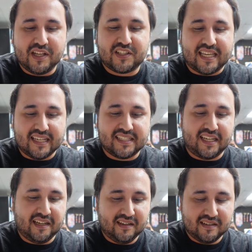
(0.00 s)
been
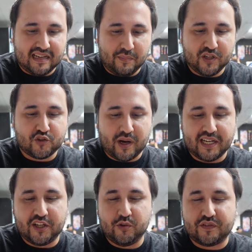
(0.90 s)
testing. I've been
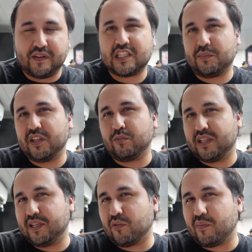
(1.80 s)
trying to use Fiend Smith
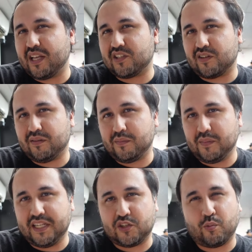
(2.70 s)
with Libro
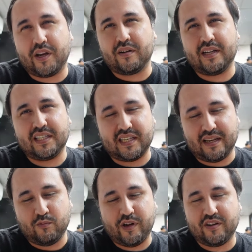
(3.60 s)
but it's weird. It's
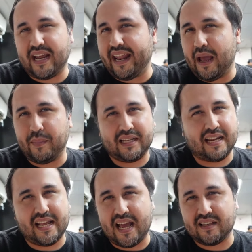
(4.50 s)
a weird dynamic that
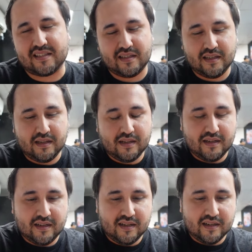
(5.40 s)
it has. Because they do have
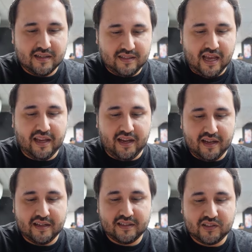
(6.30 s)
Fiend. Yeah, yeah.
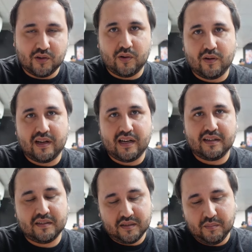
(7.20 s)
So. Okay.
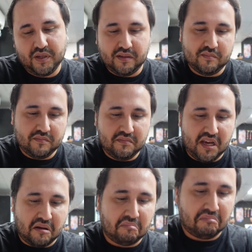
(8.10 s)
But, All right.
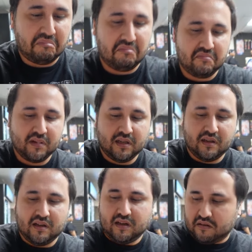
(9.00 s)
So no changes right now,
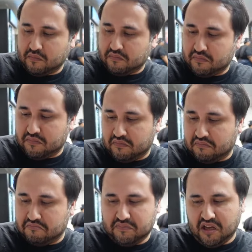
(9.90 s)
since you just uh,
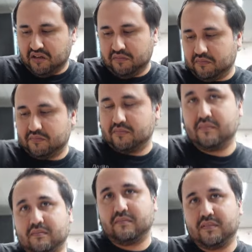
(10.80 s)
no, you like this.
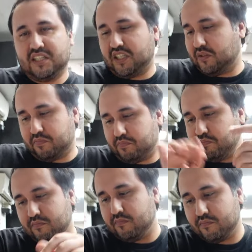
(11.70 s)
This is
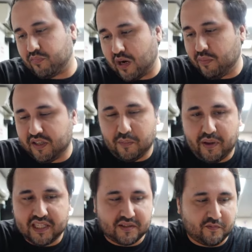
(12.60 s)
probably the
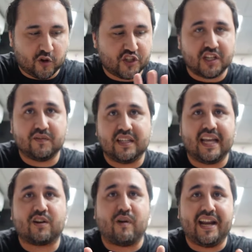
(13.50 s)
best version of the
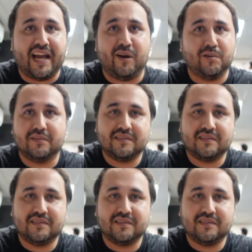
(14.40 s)
deck right now.